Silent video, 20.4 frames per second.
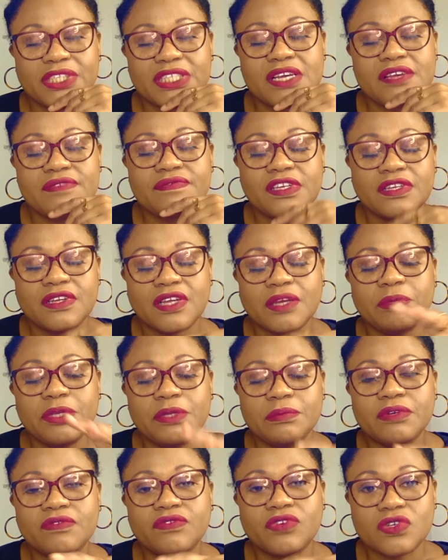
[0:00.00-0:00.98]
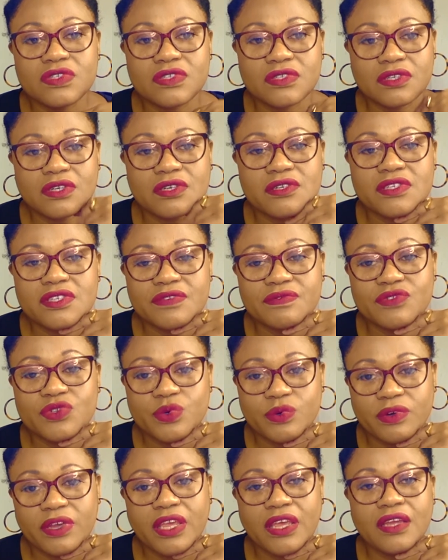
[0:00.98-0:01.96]
I feel like people have lost the art of
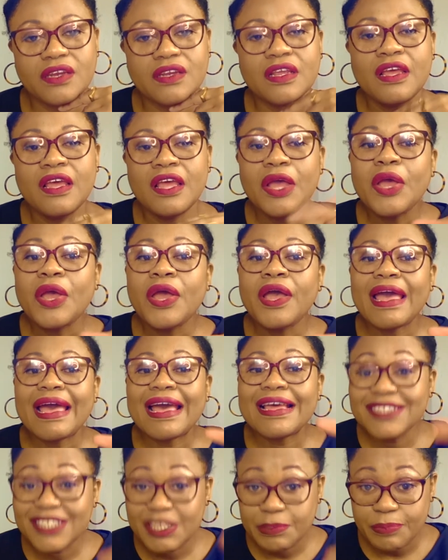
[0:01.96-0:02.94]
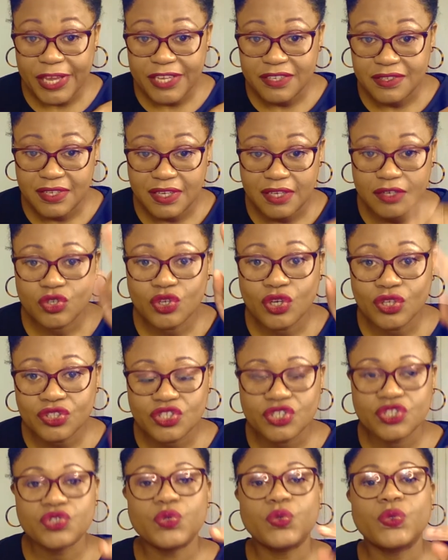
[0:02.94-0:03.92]
talking and debating, not
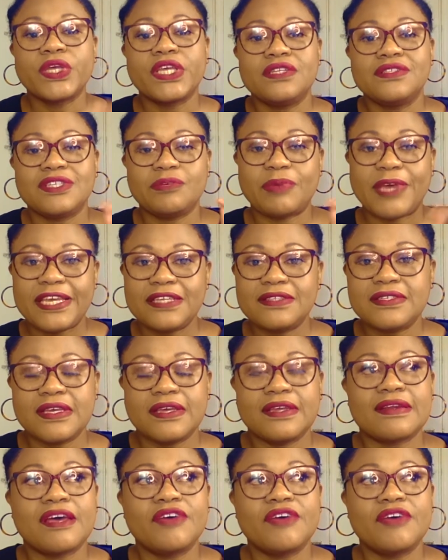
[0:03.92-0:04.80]
just talking, debating.